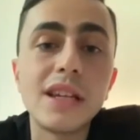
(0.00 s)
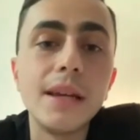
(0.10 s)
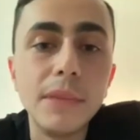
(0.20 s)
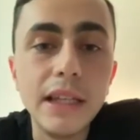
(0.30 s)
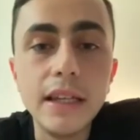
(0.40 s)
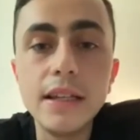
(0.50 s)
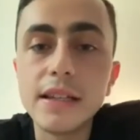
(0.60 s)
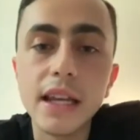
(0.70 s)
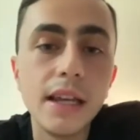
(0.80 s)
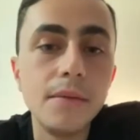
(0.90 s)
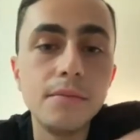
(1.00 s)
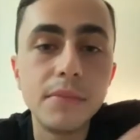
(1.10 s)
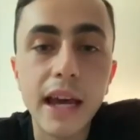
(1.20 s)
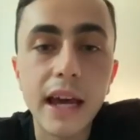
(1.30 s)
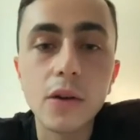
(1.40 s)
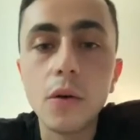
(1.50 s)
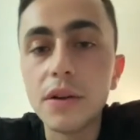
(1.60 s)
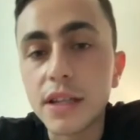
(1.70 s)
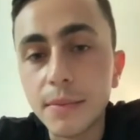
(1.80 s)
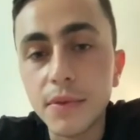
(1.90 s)
league, same
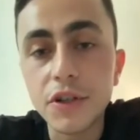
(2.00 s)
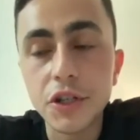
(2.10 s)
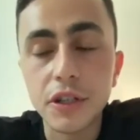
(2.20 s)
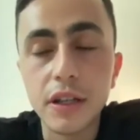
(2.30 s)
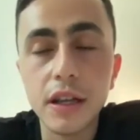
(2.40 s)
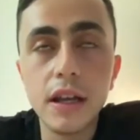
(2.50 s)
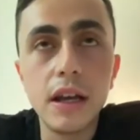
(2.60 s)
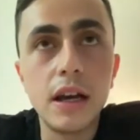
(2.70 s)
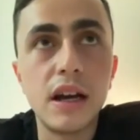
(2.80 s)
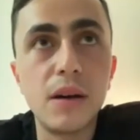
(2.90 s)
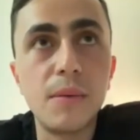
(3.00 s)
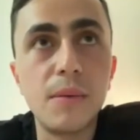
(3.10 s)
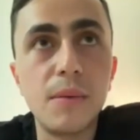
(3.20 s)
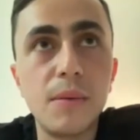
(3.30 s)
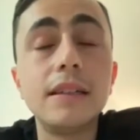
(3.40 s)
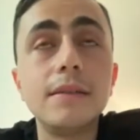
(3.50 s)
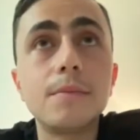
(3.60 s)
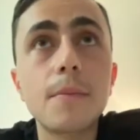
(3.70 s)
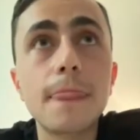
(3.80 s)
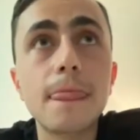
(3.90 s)
category, same division. And I think
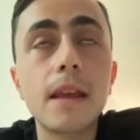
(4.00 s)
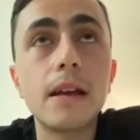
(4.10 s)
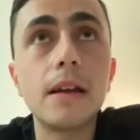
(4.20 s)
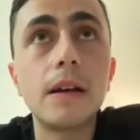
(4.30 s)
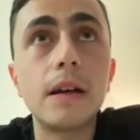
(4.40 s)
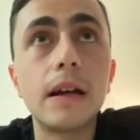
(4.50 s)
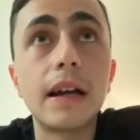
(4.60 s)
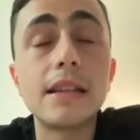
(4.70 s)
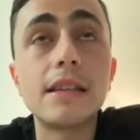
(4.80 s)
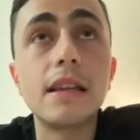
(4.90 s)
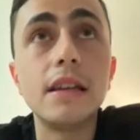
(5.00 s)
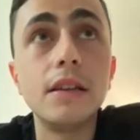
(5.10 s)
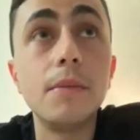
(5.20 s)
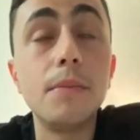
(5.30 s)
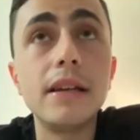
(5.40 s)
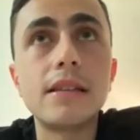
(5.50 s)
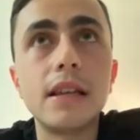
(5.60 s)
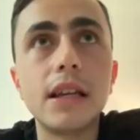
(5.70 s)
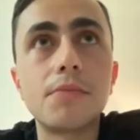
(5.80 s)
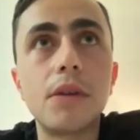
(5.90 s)
I could say the biggest
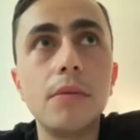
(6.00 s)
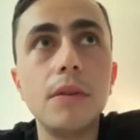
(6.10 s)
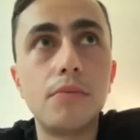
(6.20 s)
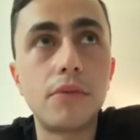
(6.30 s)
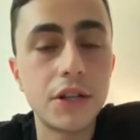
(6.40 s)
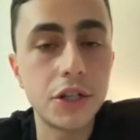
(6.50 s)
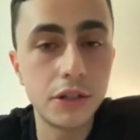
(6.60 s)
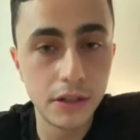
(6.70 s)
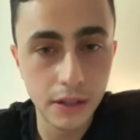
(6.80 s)
thing is probably the pressure